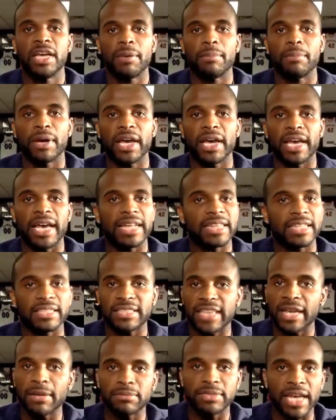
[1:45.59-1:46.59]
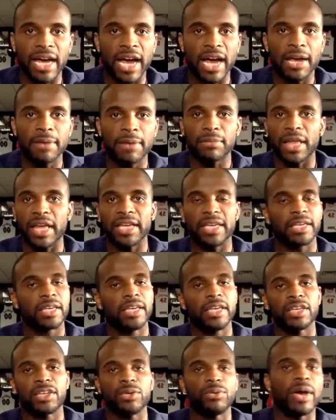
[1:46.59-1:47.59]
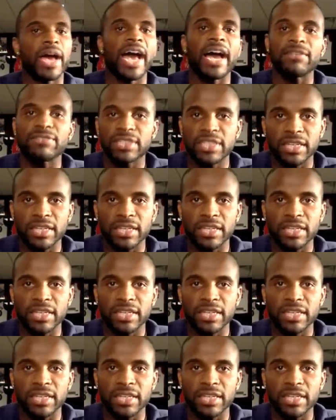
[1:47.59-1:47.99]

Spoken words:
But at the same time, you have